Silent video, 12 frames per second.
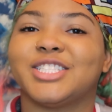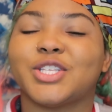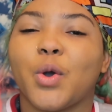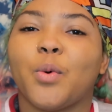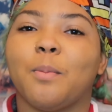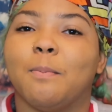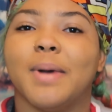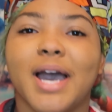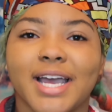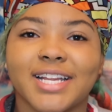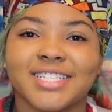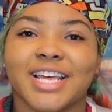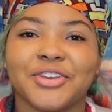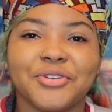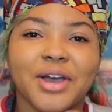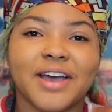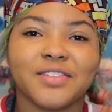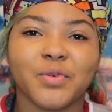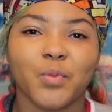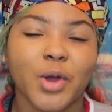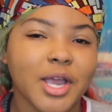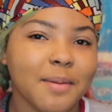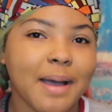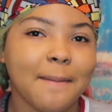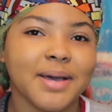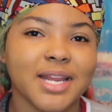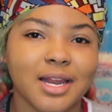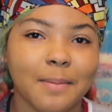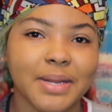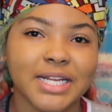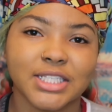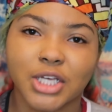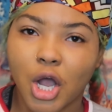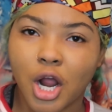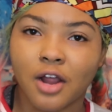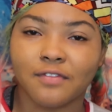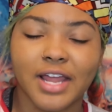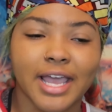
so much. Like, you don't have to worry about putting it up in a scarf.